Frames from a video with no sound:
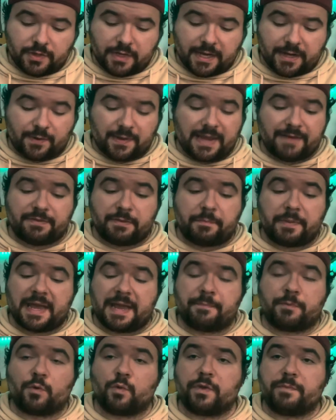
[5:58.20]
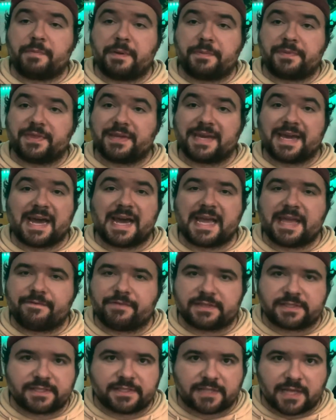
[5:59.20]
don't have the paper with me, but the guy even
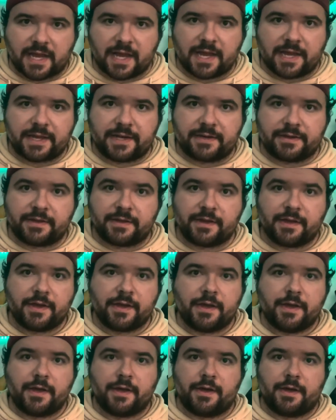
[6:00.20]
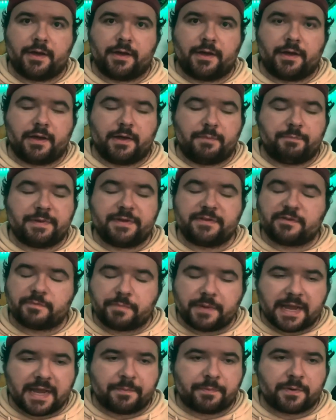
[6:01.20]
signed a piece of
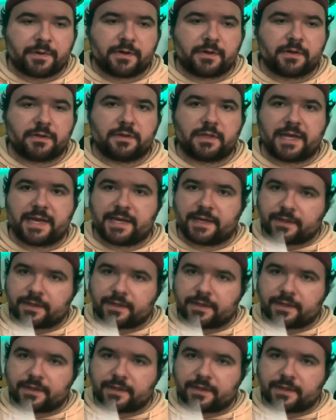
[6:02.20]
paper, like